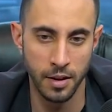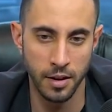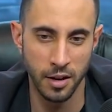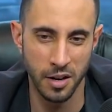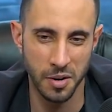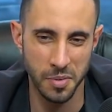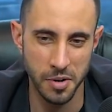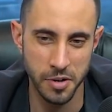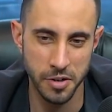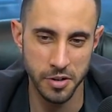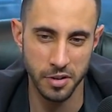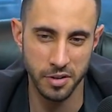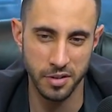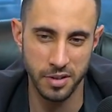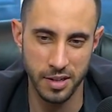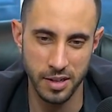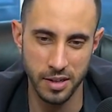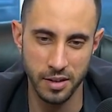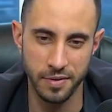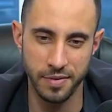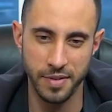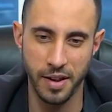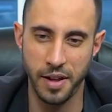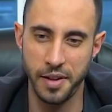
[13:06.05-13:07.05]
Commercial
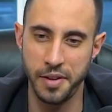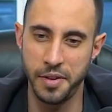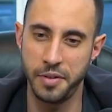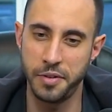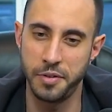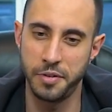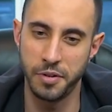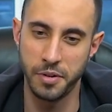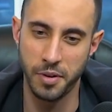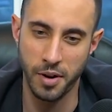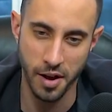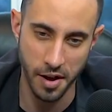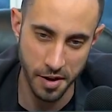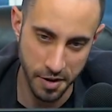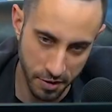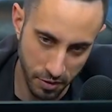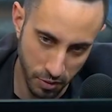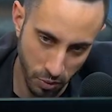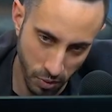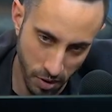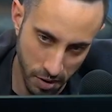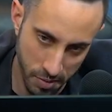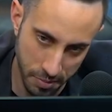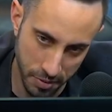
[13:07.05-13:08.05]
deal value grew
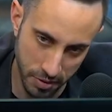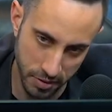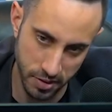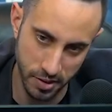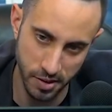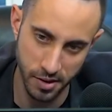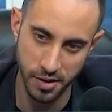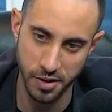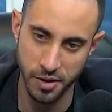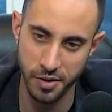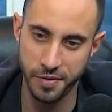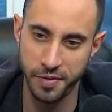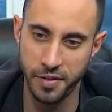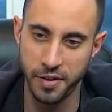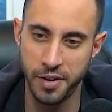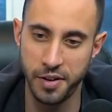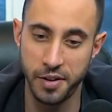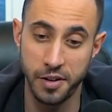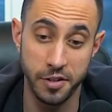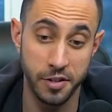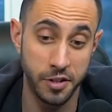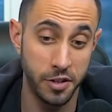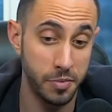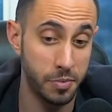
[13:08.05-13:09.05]
101% year over year
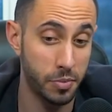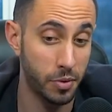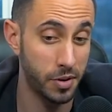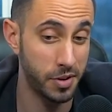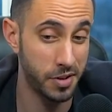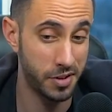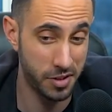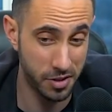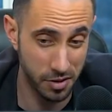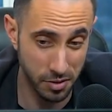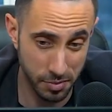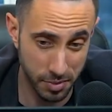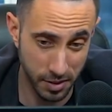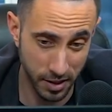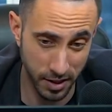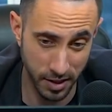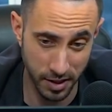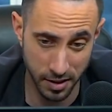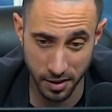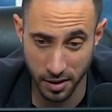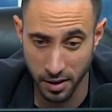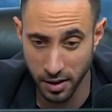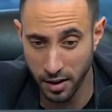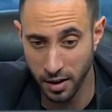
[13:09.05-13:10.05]
to 2.2
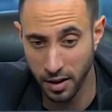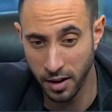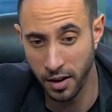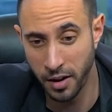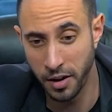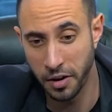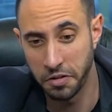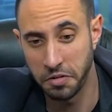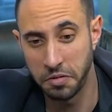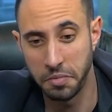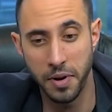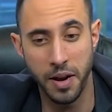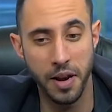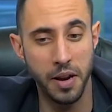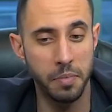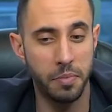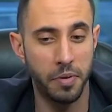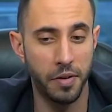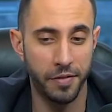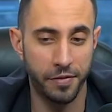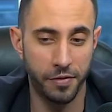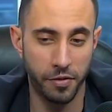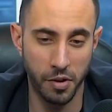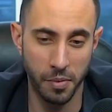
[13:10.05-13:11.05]
billion. Remaining
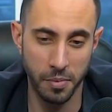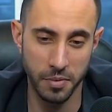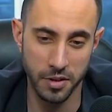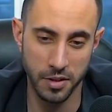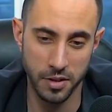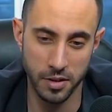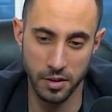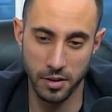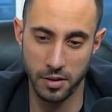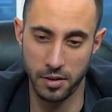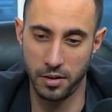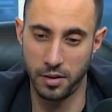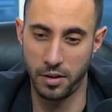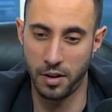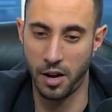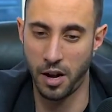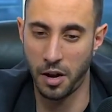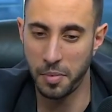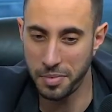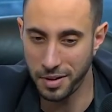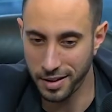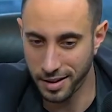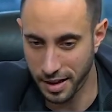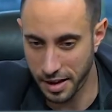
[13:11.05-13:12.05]
performance
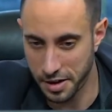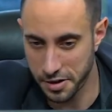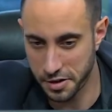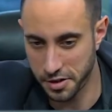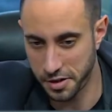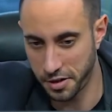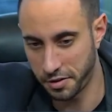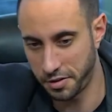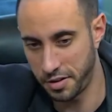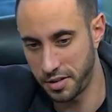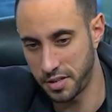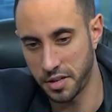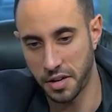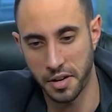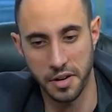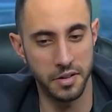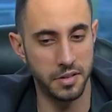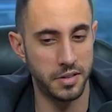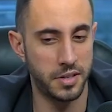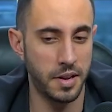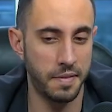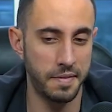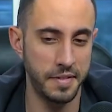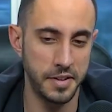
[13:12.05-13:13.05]
obligation increased
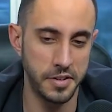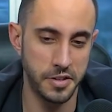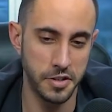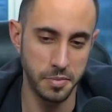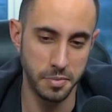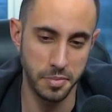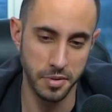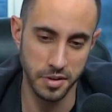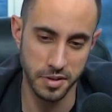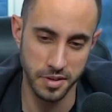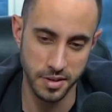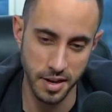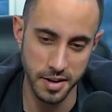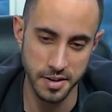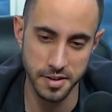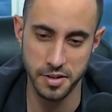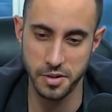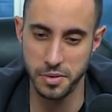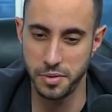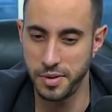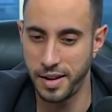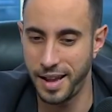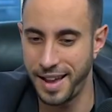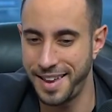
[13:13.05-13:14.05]
172%
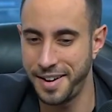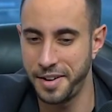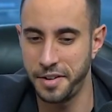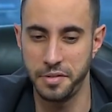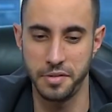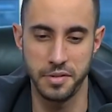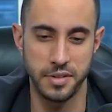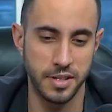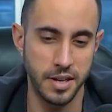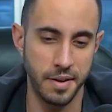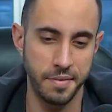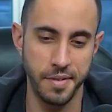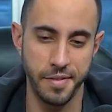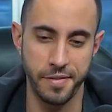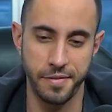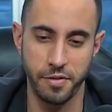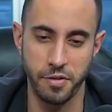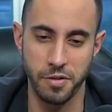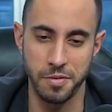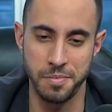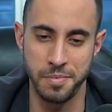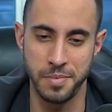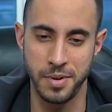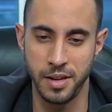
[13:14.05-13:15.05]
to
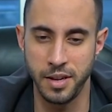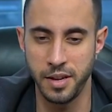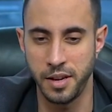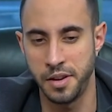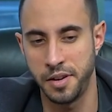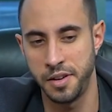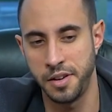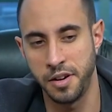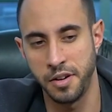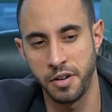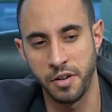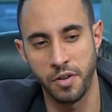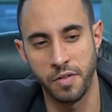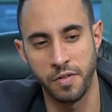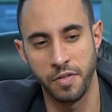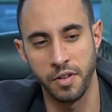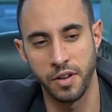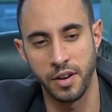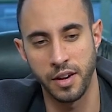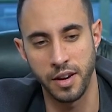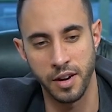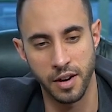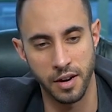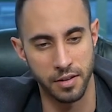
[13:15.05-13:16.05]
874 million year over
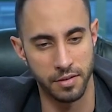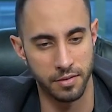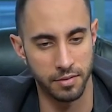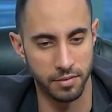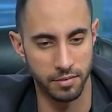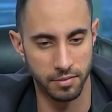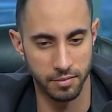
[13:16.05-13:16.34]
year.